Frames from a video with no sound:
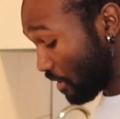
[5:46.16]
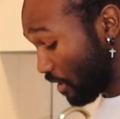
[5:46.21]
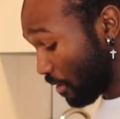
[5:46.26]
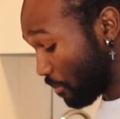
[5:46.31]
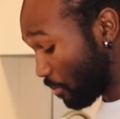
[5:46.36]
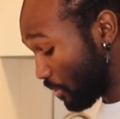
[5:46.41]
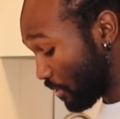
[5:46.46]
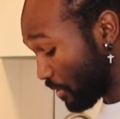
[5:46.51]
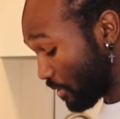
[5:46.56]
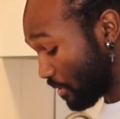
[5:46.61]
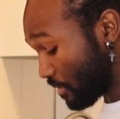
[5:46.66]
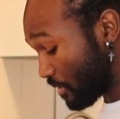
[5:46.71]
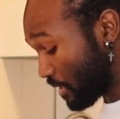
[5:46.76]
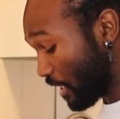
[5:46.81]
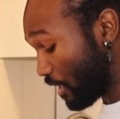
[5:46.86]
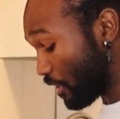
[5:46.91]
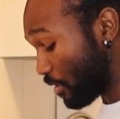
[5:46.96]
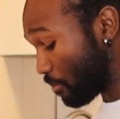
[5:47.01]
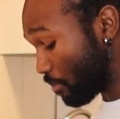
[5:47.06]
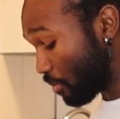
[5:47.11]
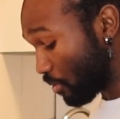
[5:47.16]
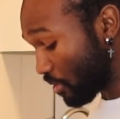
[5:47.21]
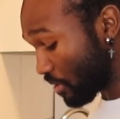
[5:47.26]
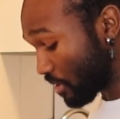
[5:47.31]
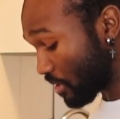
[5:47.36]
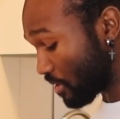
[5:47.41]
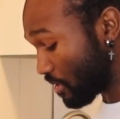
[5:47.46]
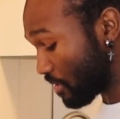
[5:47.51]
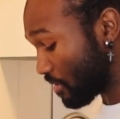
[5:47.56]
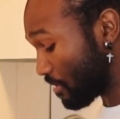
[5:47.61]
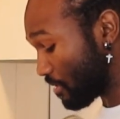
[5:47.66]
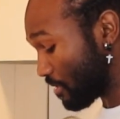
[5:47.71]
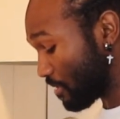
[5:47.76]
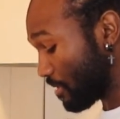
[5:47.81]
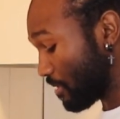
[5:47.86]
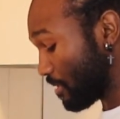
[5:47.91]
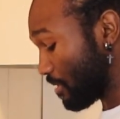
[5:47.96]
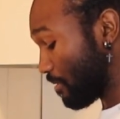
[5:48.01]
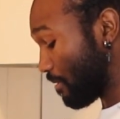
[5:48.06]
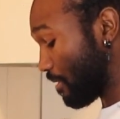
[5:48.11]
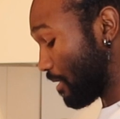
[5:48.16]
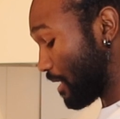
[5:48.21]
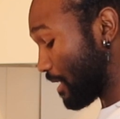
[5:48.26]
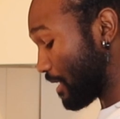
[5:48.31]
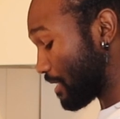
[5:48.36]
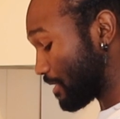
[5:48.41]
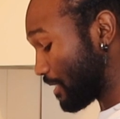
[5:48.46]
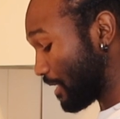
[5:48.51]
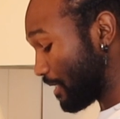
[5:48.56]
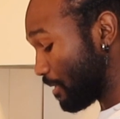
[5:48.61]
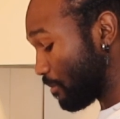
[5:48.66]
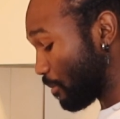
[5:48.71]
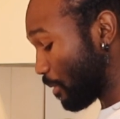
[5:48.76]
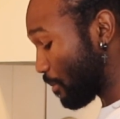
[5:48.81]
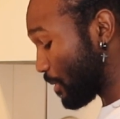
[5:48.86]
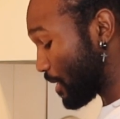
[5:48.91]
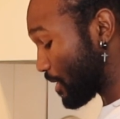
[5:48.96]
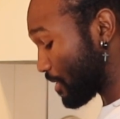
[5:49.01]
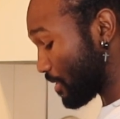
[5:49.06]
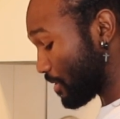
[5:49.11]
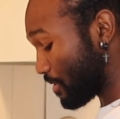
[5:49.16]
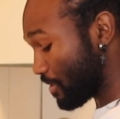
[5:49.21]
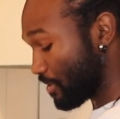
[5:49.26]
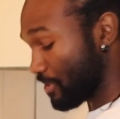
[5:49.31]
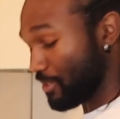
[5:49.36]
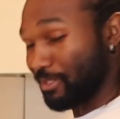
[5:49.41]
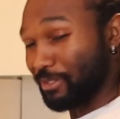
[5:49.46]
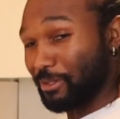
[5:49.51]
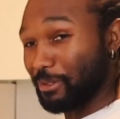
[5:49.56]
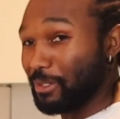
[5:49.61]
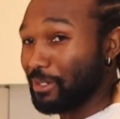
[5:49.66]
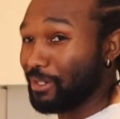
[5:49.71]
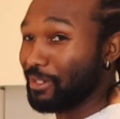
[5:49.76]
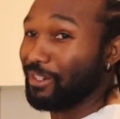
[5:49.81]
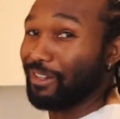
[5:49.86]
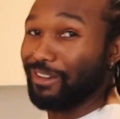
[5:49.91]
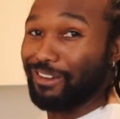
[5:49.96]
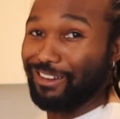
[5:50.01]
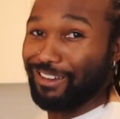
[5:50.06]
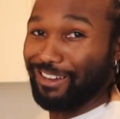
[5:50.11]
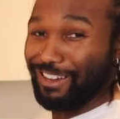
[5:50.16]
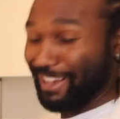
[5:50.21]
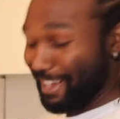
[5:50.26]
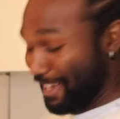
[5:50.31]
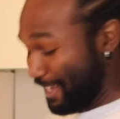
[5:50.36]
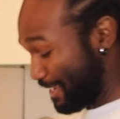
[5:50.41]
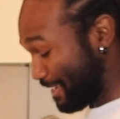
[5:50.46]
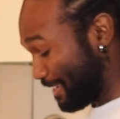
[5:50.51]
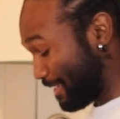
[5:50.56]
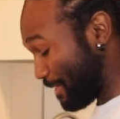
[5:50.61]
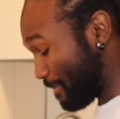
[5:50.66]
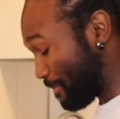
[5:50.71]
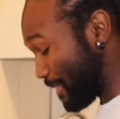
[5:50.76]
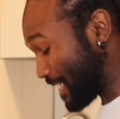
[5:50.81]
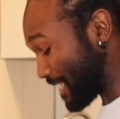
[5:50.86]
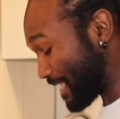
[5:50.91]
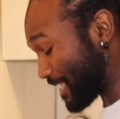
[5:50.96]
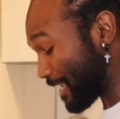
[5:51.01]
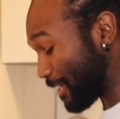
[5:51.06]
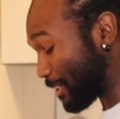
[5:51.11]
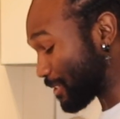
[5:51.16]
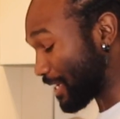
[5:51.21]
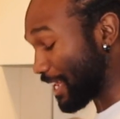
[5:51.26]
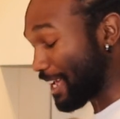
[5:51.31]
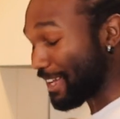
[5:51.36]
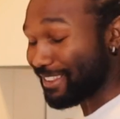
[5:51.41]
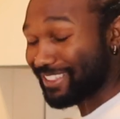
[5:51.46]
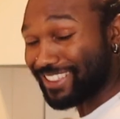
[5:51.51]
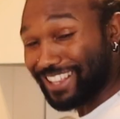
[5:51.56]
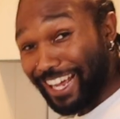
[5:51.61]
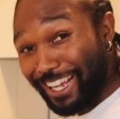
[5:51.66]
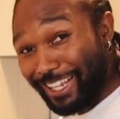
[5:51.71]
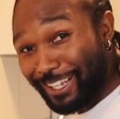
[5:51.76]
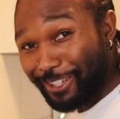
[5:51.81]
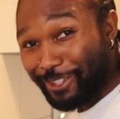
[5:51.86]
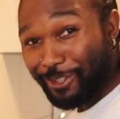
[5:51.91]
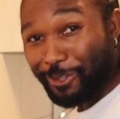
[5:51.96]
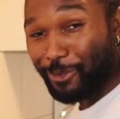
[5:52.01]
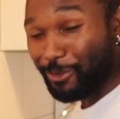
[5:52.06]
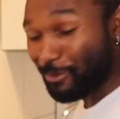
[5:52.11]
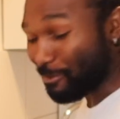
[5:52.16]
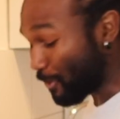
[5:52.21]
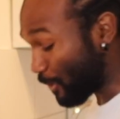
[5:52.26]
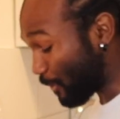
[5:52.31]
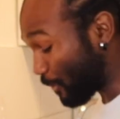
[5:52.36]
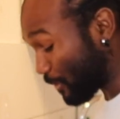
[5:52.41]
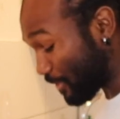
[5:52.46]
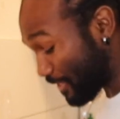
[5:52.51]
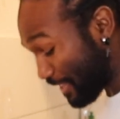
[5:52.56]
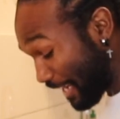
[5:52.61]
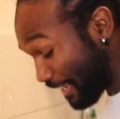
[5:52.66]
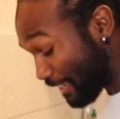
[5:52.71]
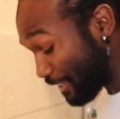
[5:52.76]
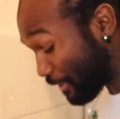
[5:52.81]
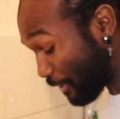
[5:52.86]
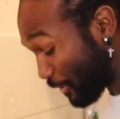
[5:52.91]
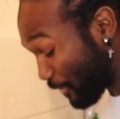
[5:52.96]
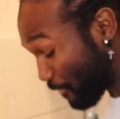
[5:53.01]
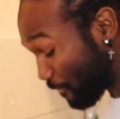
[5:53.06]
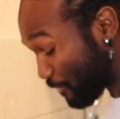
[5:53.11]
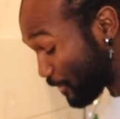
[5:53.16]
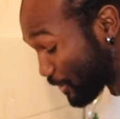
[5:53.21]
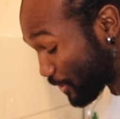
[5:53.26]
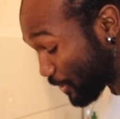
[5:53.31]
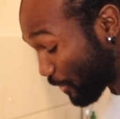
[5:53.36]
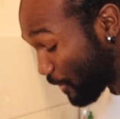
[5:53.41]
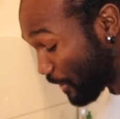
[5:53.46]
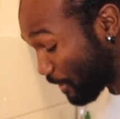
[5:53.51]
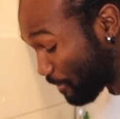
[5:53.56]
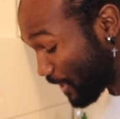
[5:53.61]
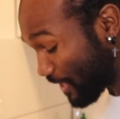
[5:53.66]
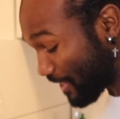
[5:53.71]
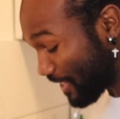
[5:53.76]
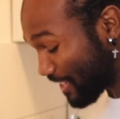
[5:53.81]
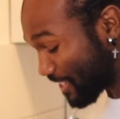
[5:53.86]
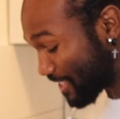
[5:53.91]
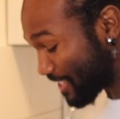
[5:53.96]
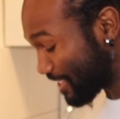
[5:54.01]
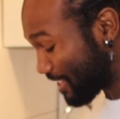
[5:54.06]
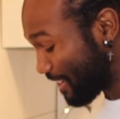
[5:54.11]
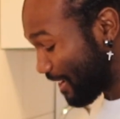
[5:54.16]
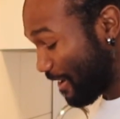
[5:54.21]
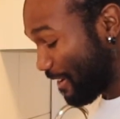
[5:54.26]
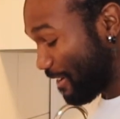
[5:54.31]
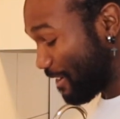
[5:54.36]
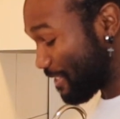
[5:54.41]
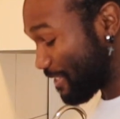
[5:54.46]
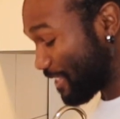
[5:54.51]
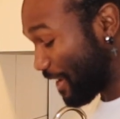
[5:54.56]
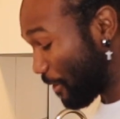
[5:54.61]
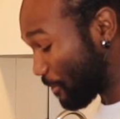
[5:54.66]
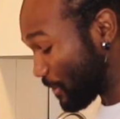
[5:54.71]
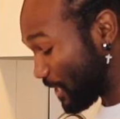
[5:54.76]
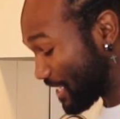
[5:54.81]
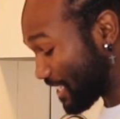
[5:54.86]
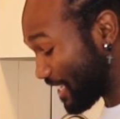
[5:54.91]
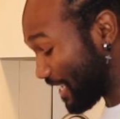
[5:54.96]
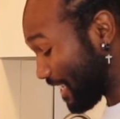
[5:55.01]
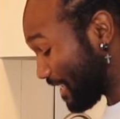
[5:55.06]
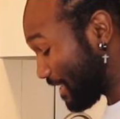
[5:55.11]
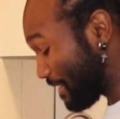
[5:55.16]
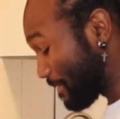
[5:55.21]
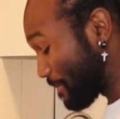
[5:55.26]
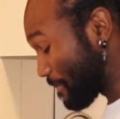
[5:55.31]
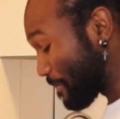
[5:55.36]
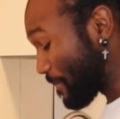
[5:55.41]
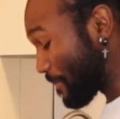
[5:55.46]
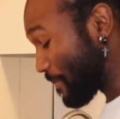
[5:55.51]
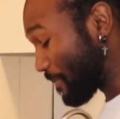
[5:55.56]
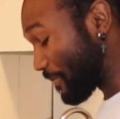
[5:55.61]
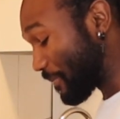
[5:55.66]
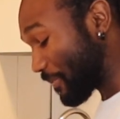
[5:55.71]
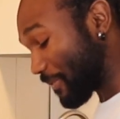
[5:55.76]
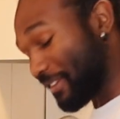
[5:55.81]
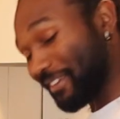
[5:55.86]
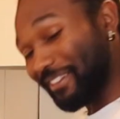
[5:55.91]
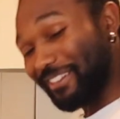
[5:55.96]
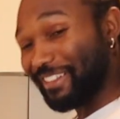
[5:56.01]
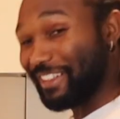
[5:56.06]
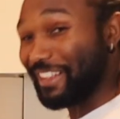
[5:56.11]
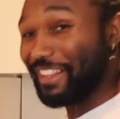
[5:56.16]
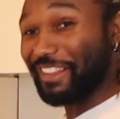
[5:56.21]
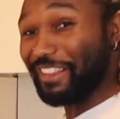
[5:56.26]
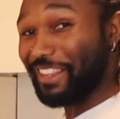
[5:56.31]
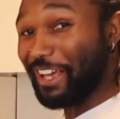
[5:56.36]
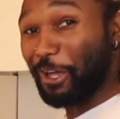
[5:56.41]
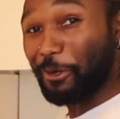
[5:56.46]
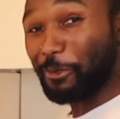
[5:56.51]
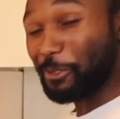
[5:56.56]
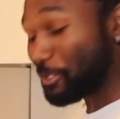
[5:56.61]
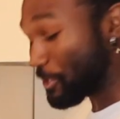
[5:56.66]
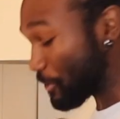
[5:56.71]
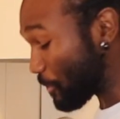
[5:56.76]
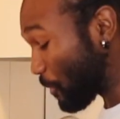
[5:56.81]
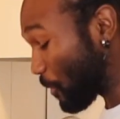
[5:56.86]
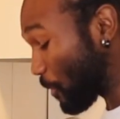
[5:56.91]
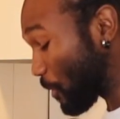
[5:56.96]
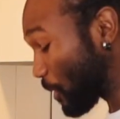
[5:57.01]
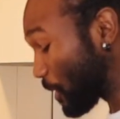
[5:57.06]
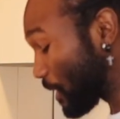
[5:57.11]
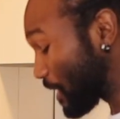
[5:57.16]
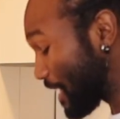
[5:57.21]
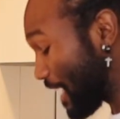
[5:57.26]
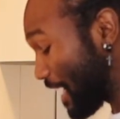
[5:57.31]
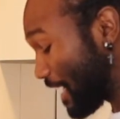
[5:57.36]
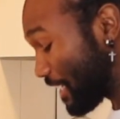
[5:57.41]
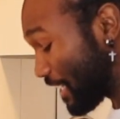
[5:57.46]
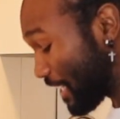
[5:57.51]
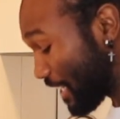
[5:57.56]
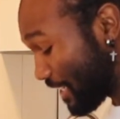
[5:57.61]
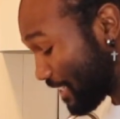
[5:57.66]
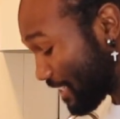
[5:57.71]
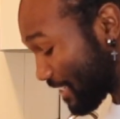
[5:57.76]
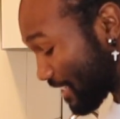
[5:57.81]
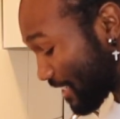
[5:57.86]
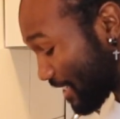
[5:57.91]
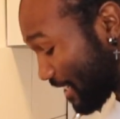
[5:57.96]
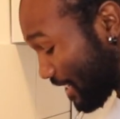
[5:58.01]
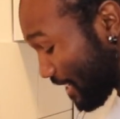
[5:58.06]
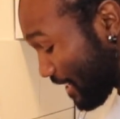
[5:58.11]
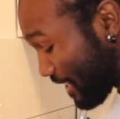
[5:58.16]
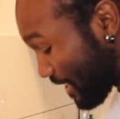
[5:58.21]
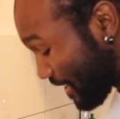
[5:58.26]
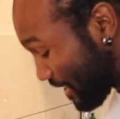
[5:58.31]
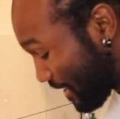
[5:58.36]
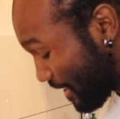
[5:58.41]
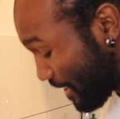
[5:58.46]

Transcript: I put the telly on pause and I sent him a message. And in the message I was like, thank you bro, thank you for showing me this. That was it. That was all that I needed to see.